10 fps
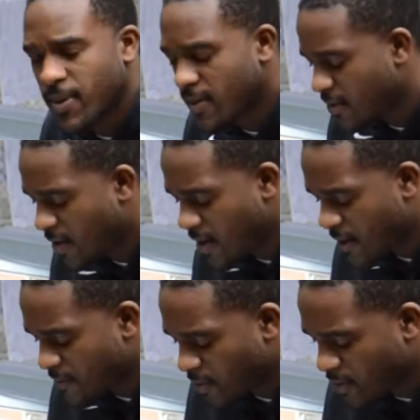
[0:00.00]
the
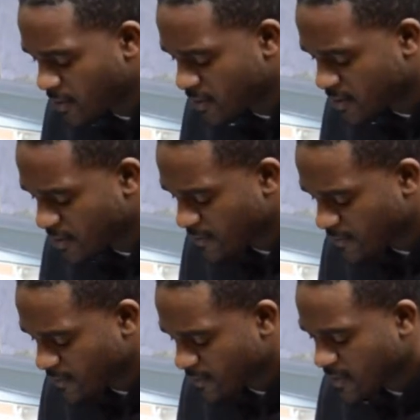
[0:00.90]
rotors
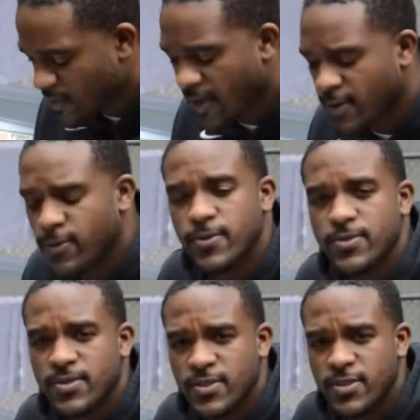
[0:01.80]
that
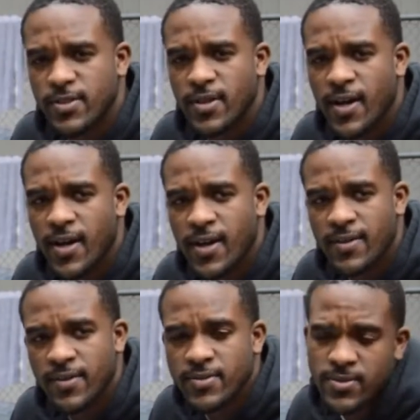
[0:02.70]
cools
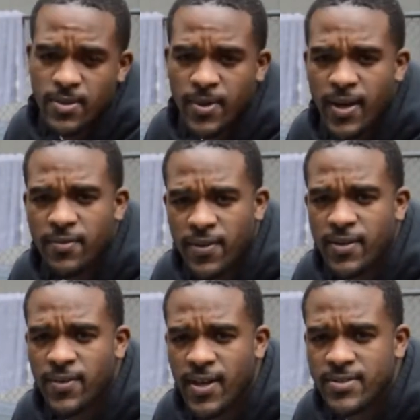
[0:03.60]
some kind of
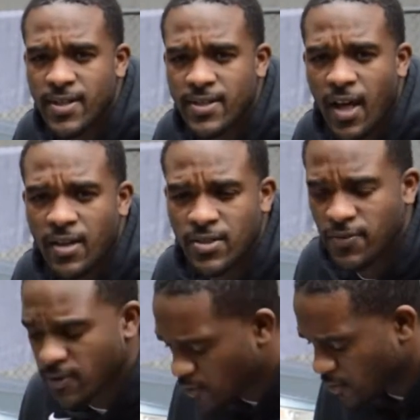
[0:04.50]
advanced technology
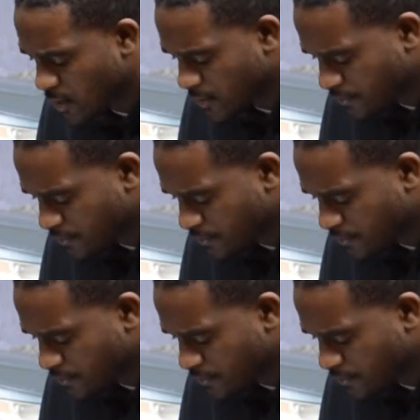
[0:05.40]
for cooling.